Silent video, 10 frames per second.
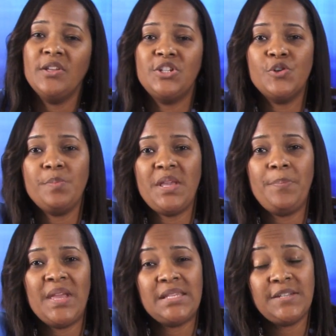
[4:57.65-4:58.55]
don't be
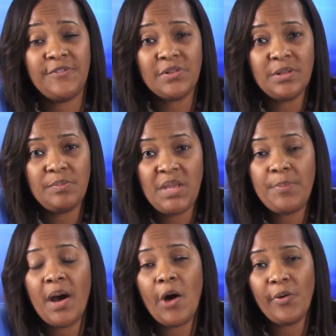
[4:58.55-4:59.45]
pitiful, be
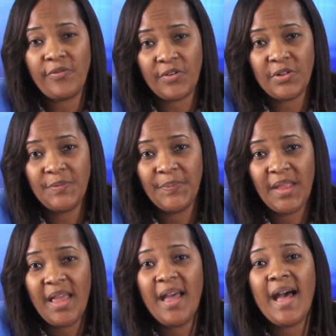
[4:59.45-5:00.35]
powerful.
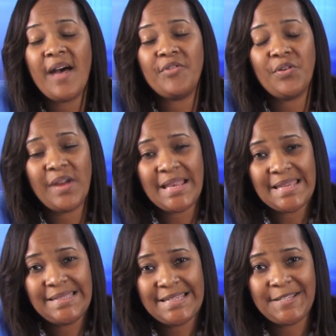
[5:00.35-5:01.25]
Have a great
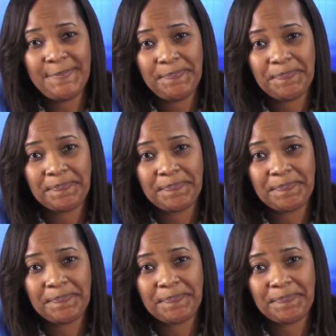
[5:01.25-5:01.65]
listing.